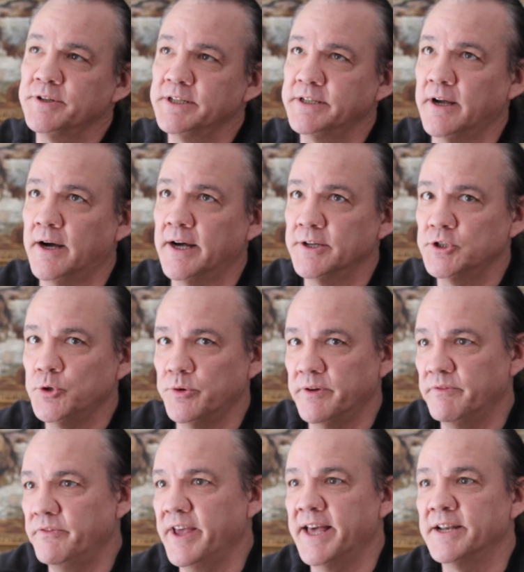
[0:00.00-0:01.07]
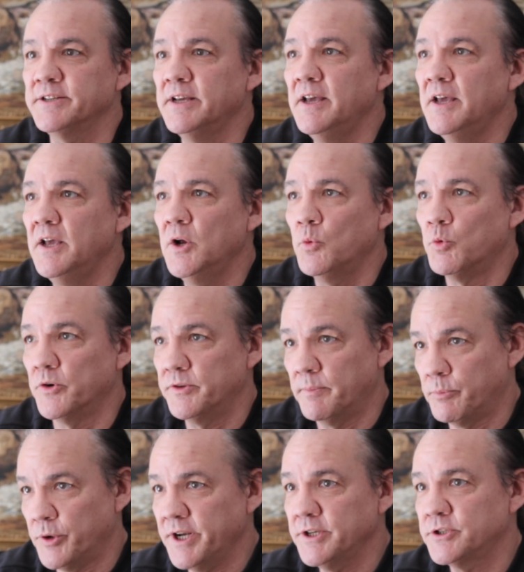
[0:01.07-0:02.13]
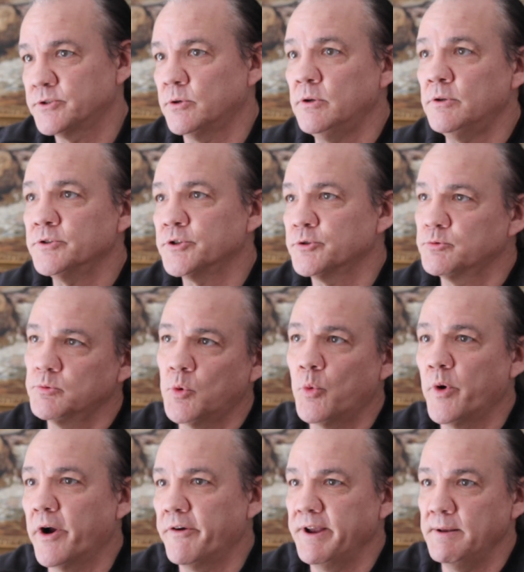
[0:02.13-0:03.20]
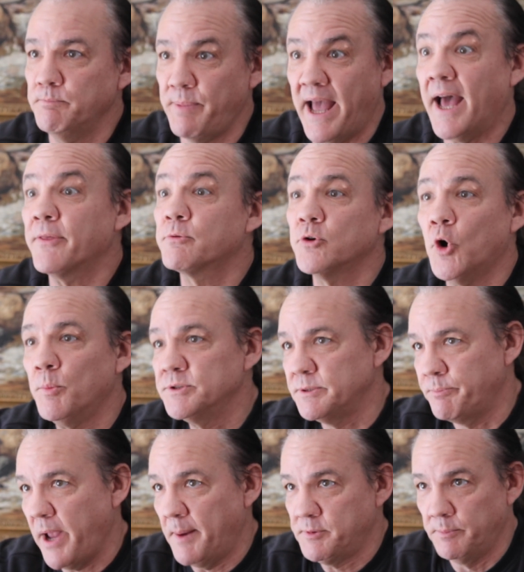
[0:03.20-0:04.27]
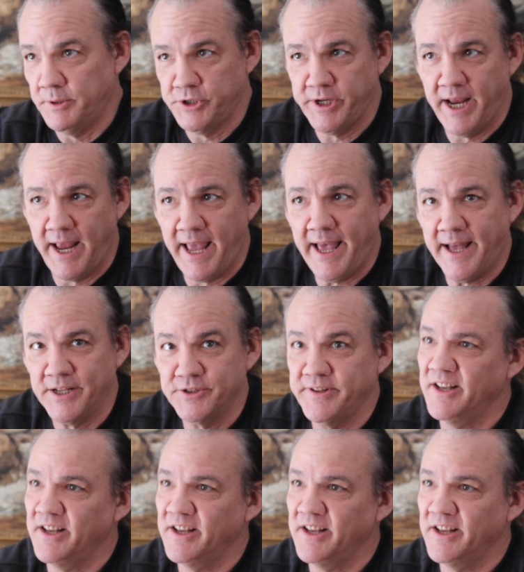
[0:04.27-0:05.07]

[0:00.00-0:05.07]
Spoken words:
had gone to an event where the British soldiers were wearing bathrobes and papier-mâché hats.